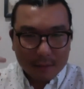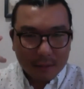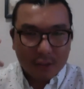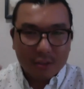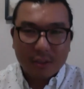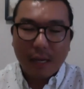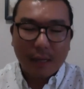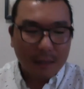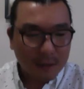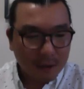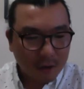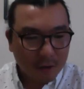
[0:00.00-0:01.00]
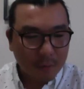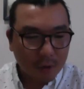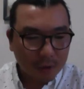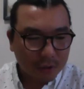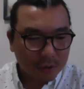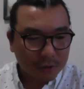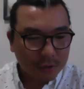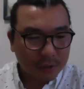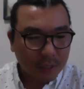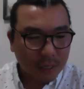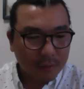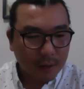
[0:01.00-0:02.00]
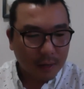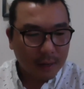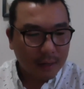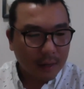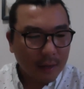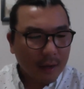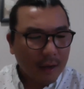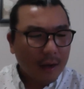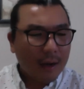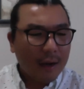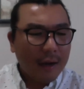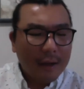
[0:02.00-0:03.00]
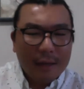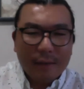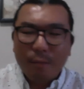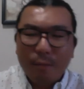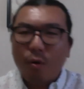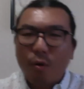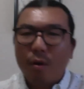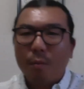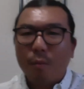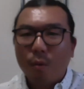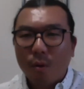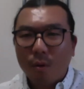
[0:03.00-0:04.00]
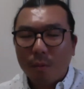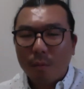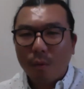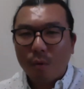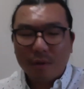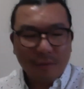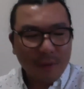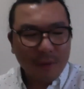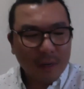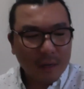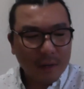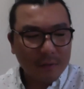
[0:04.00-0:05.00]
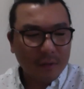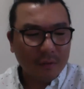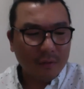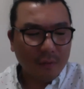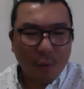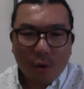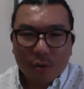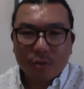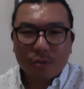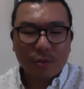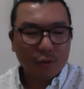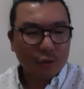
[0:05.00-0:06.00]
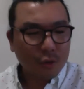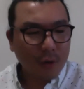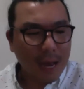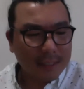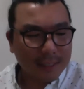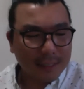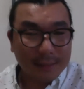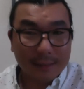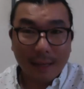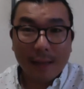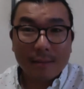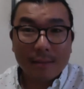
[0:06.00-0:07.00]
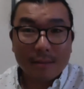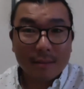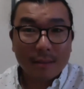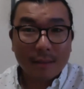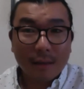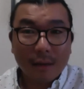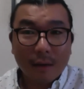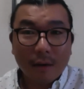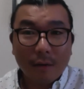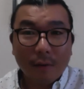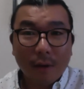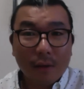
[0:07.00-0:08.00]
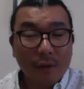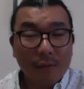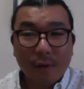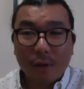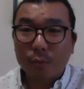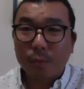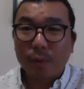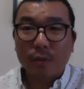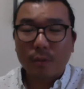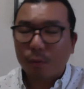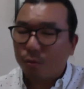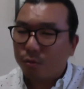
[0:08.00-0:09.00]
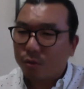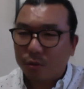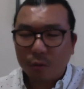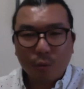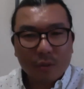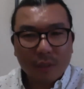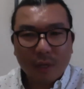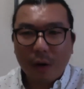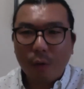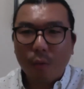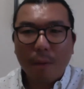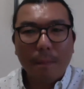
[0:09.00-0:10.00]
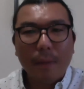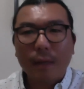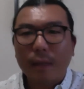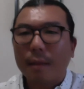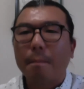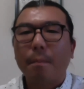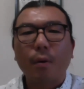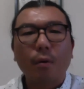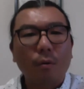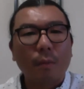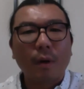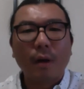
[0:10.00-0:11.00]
our psyche and our emotional state, right? Even more definitive divorce, tragic deaths, right? You ever experienced someone who was there 1 minute and then boom,